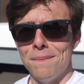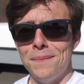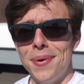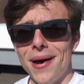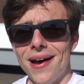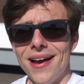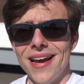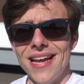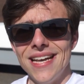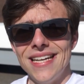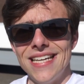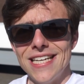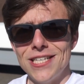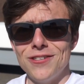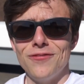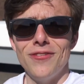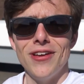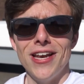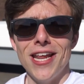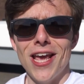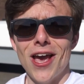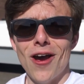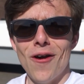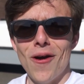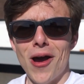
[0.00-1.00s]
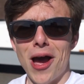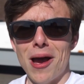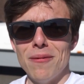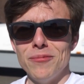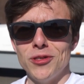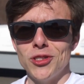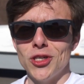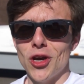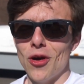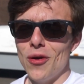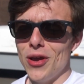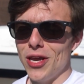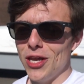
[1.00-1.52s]
But in this video I'm
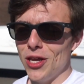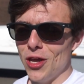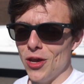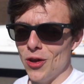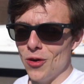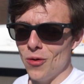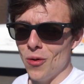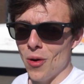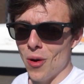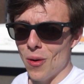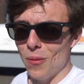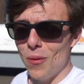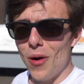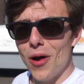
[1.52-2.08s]
showing you